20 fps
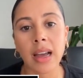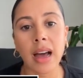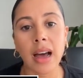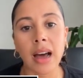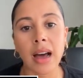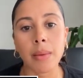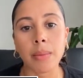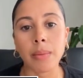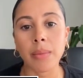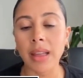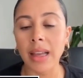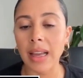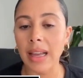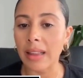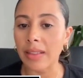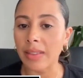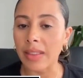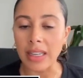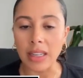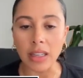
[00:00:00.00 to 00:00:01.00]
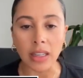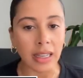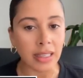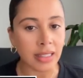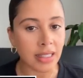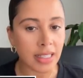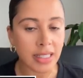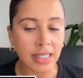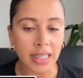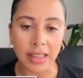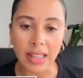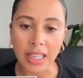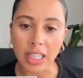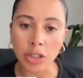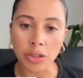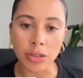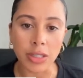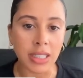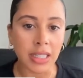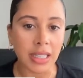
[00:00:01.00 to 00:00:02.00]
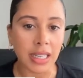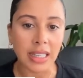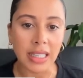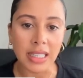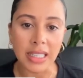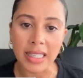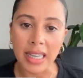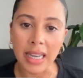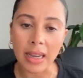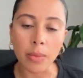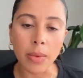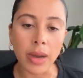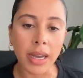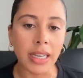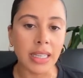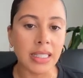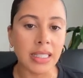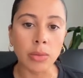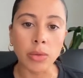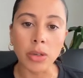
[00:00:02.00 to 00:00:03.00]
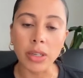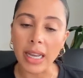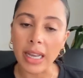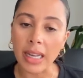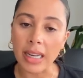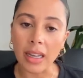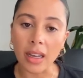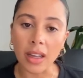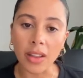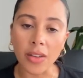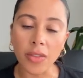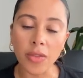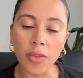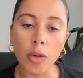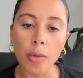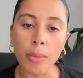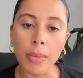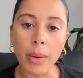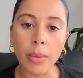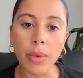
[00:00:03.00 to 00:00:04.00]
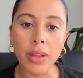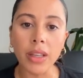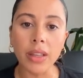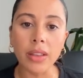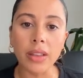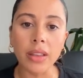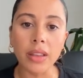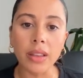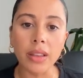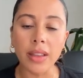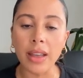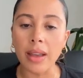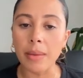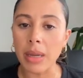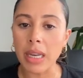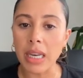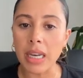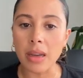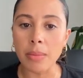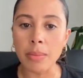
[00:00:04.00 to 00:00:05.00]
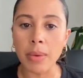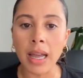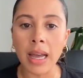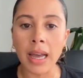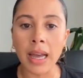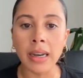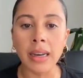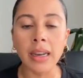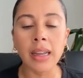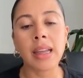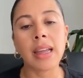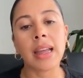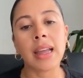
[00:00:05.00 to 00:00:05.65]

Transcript: As I said, they're treating it the same way as they would any other format within their media plan,